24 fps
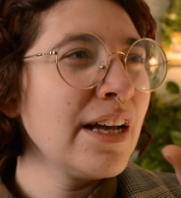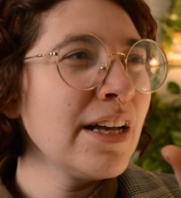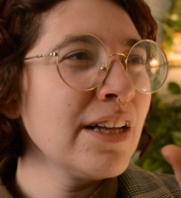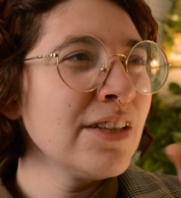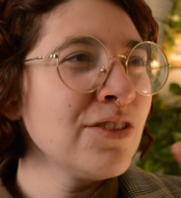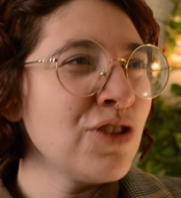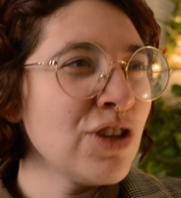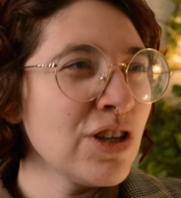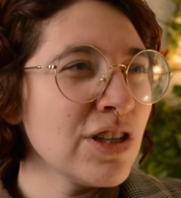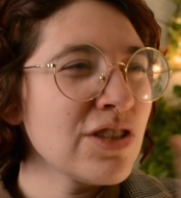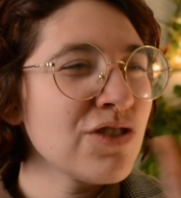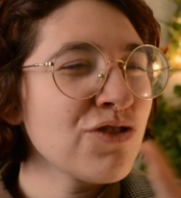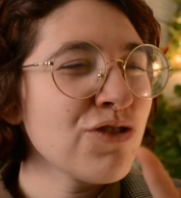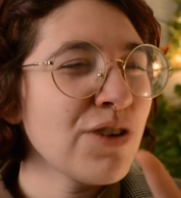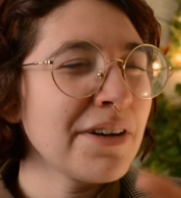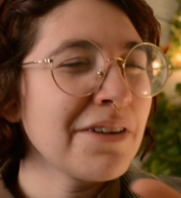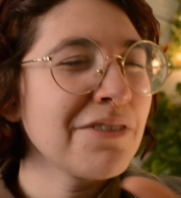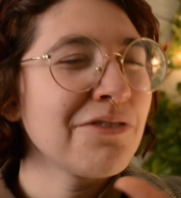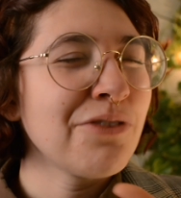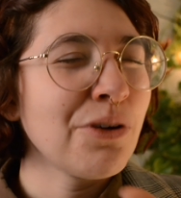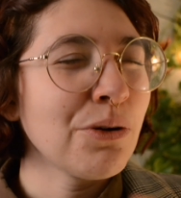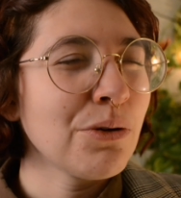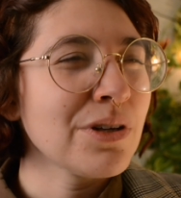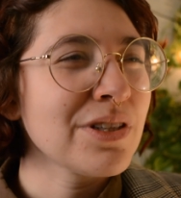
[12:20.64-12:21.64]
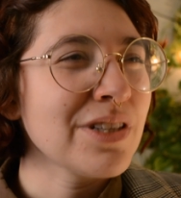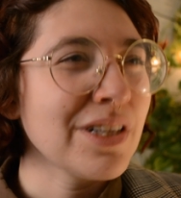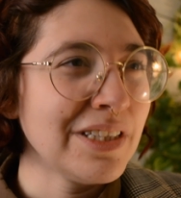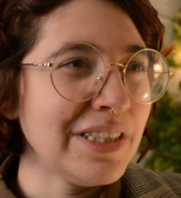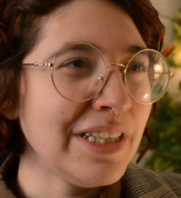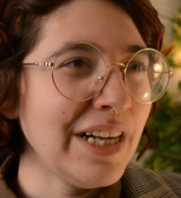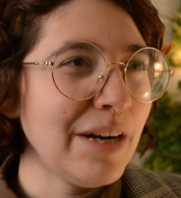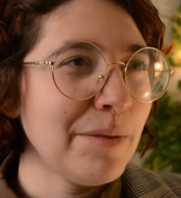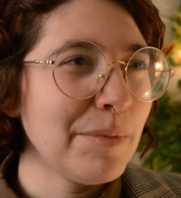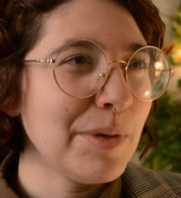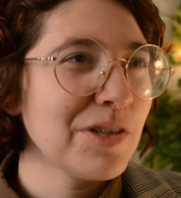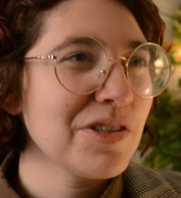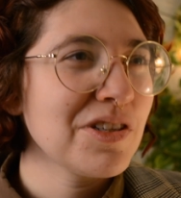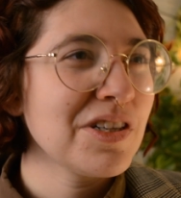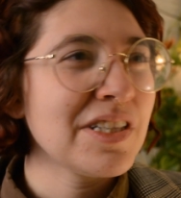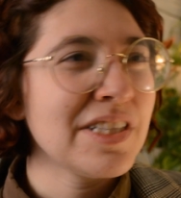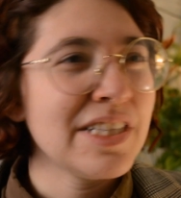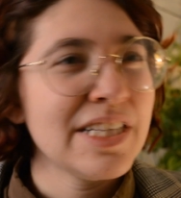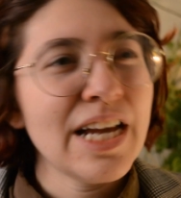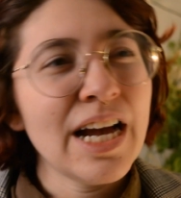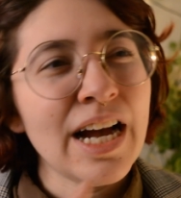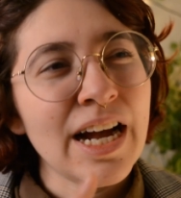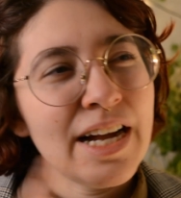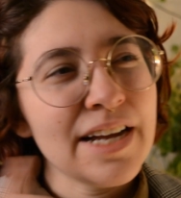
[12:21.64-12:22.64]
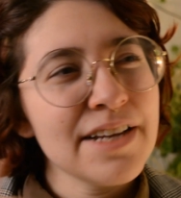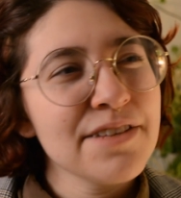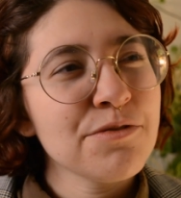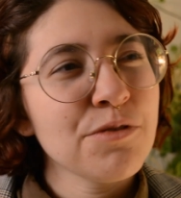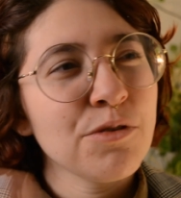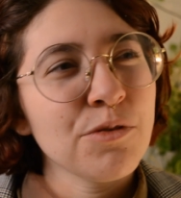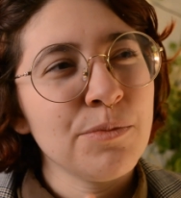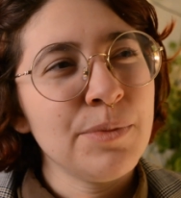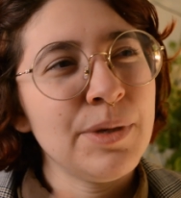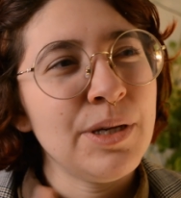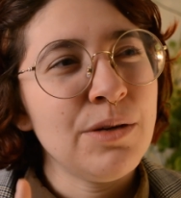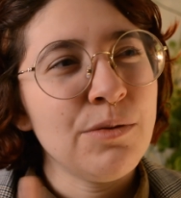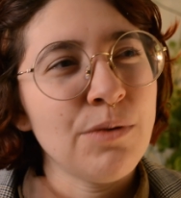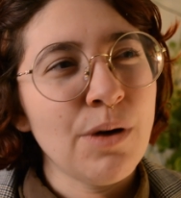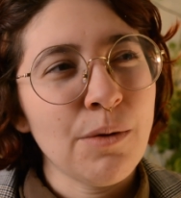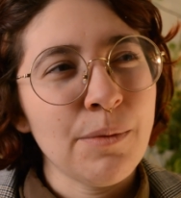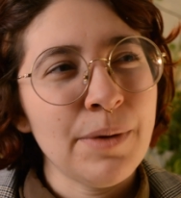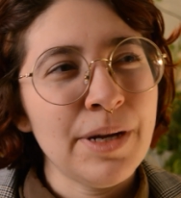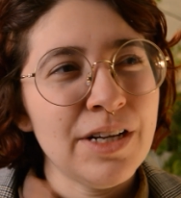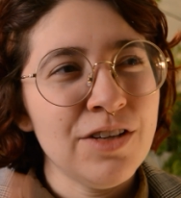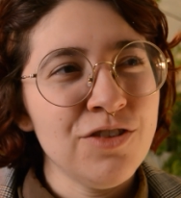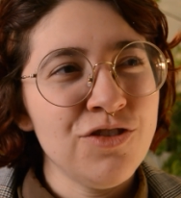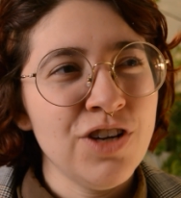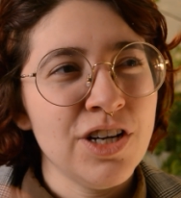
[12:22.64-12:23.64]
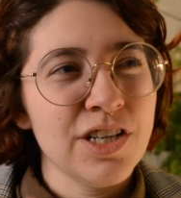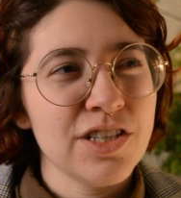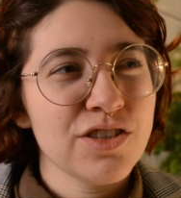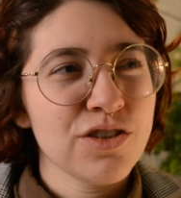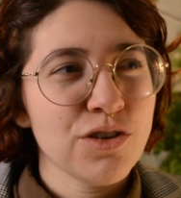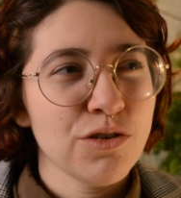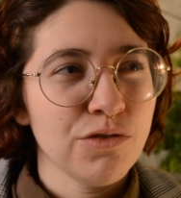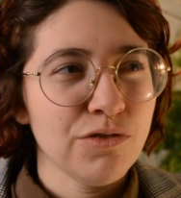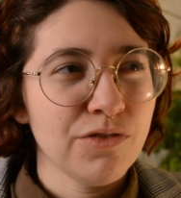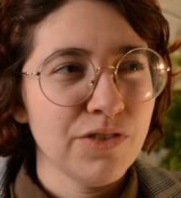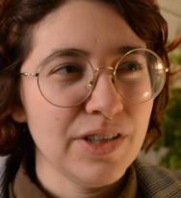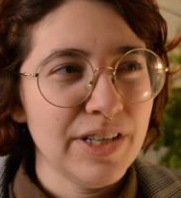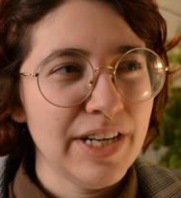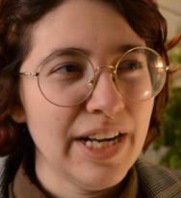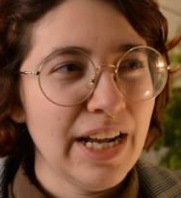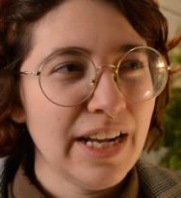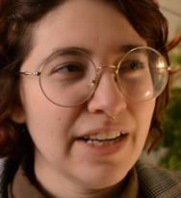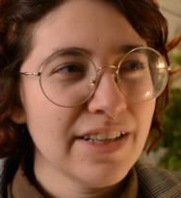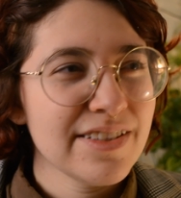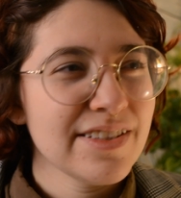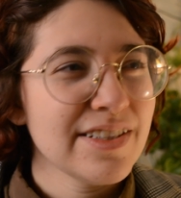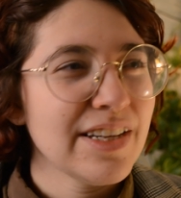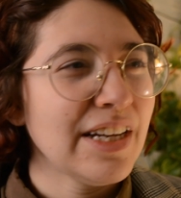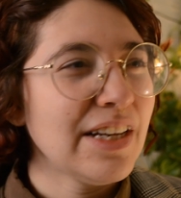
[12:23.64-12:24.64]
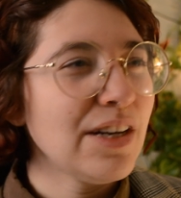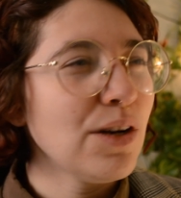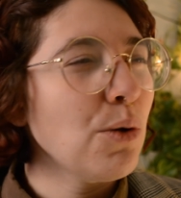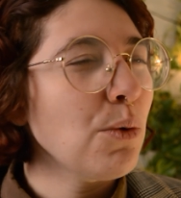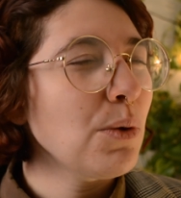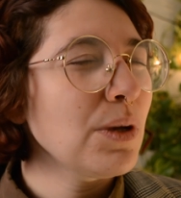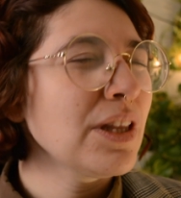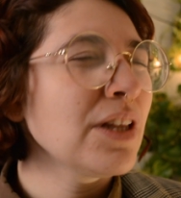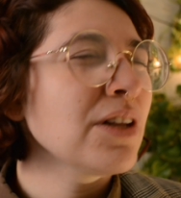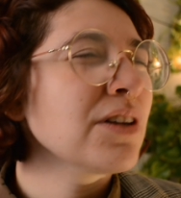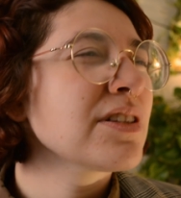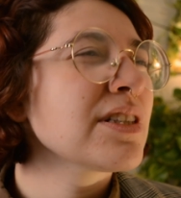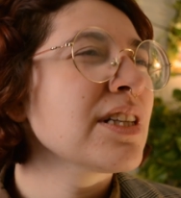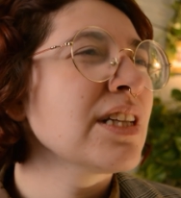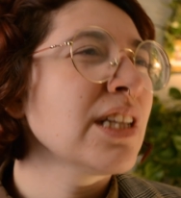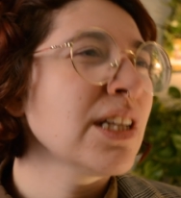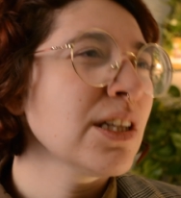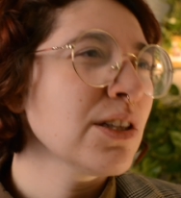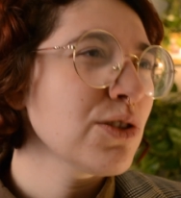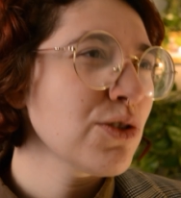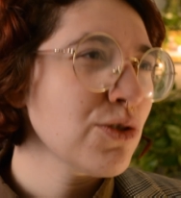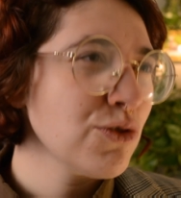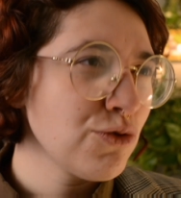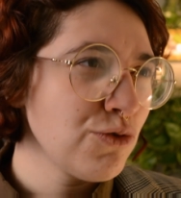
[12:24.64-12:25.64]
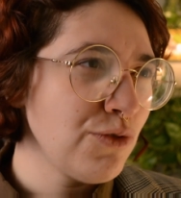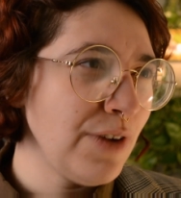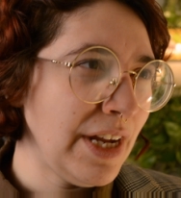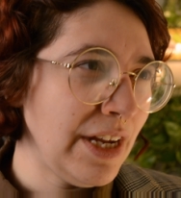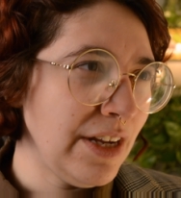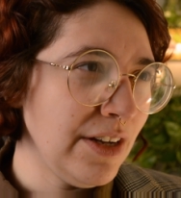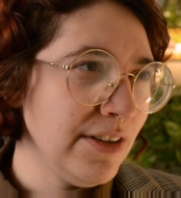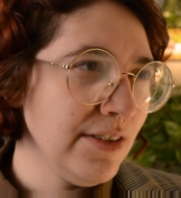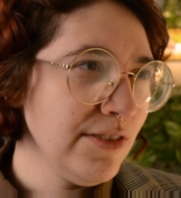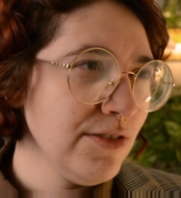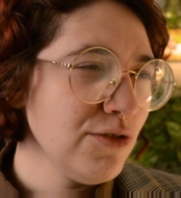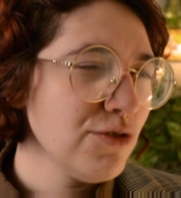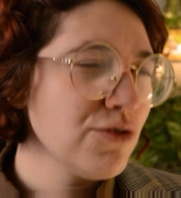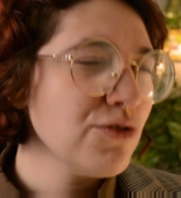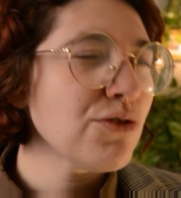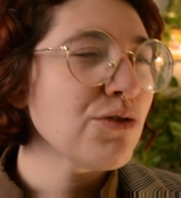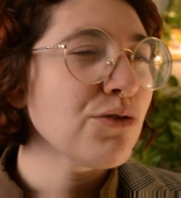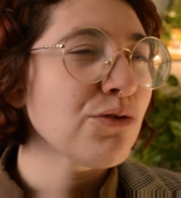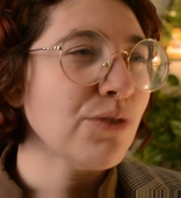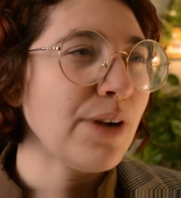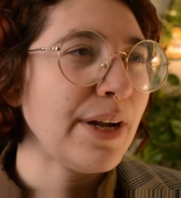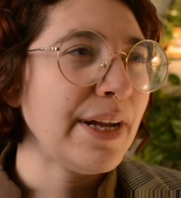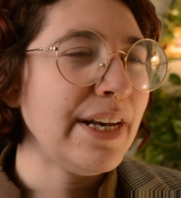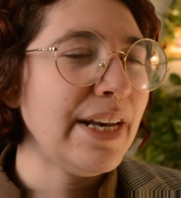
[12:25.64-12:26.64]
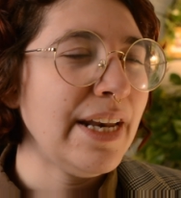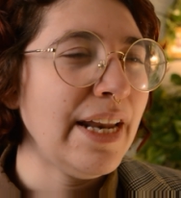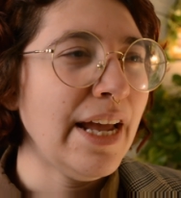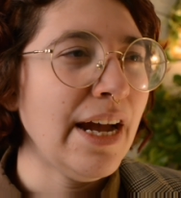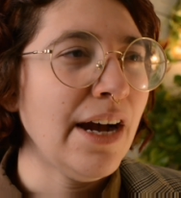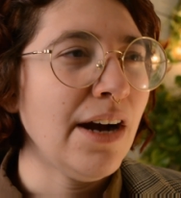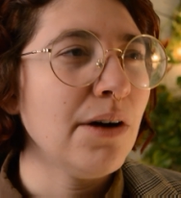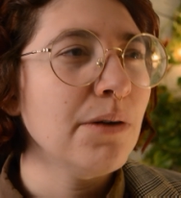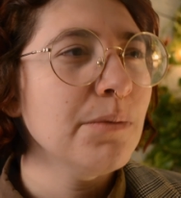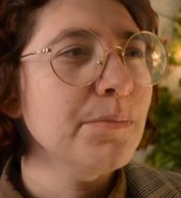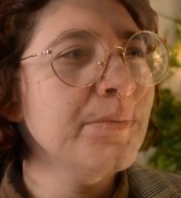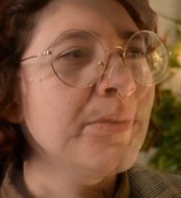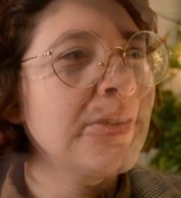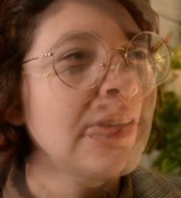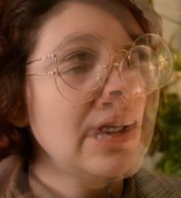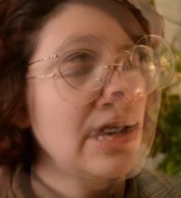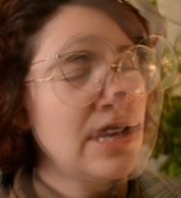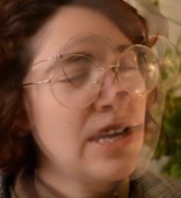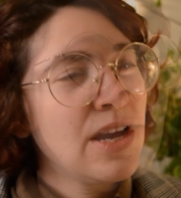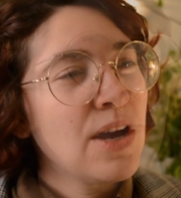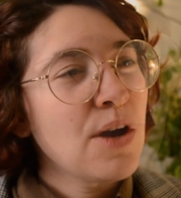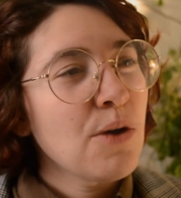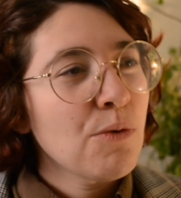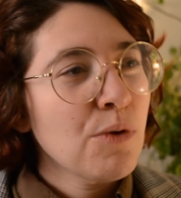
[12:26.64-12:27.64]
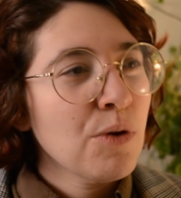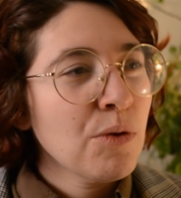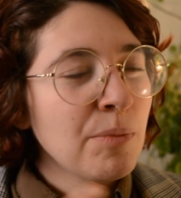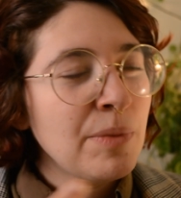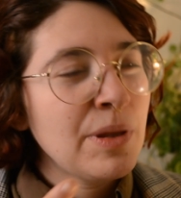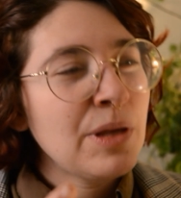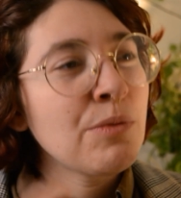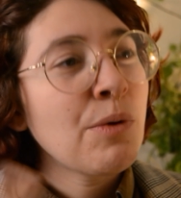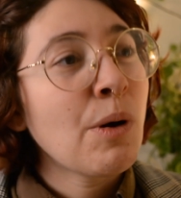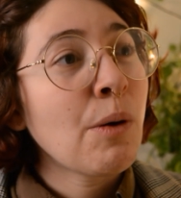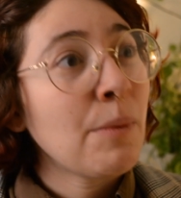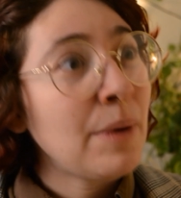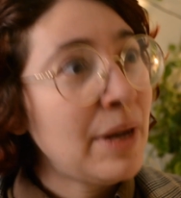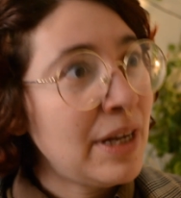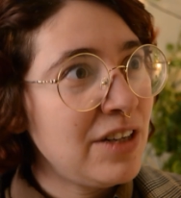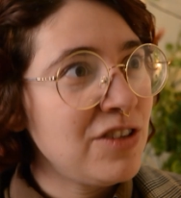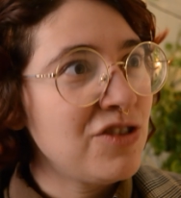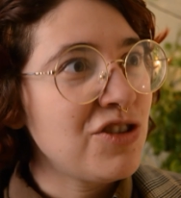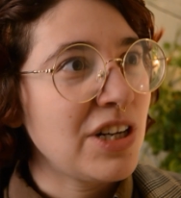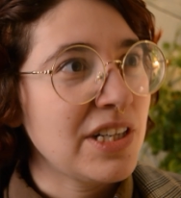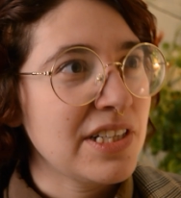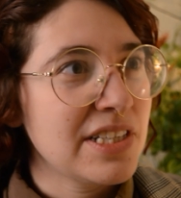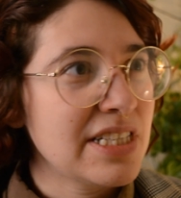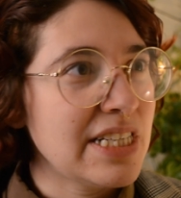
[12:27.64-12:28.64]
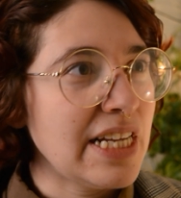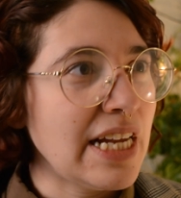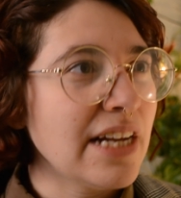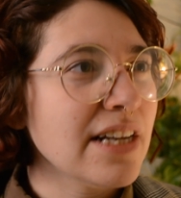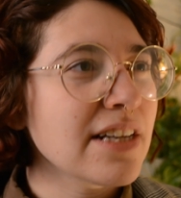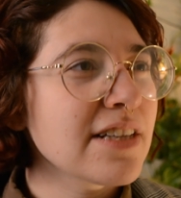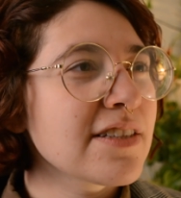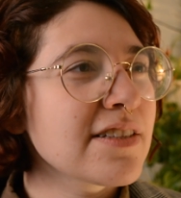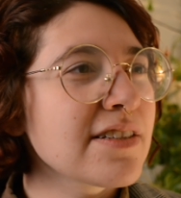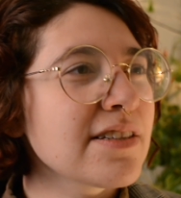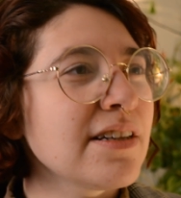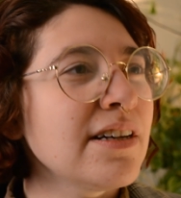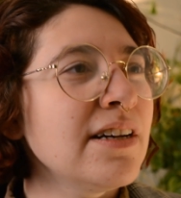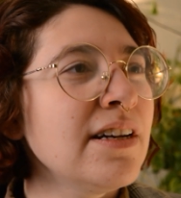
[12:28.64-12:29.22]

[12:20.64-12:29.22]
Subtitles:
just try to focus on the eyebrows because the eyes will be what we adjust over next. I know it looks a little strange right now. Will be what we adjust next.